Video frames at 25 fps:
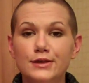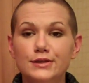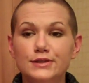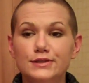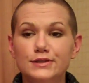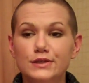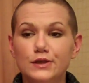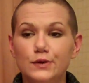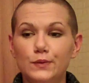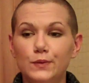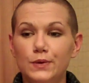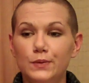
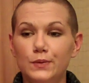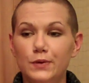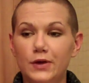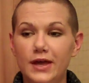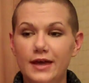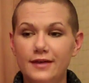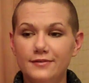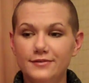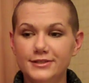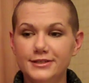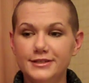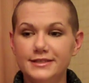So we will
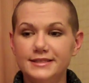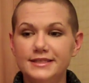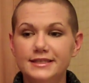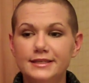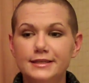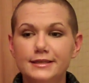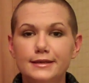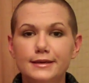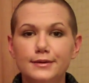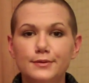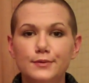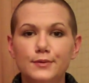have to
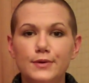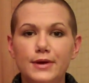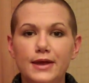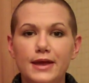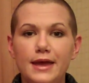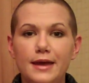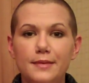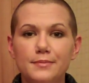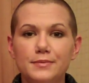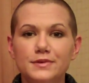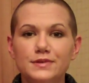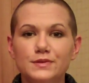see what
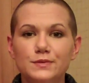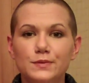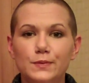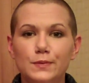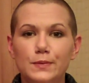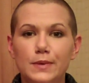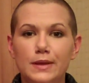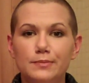happens when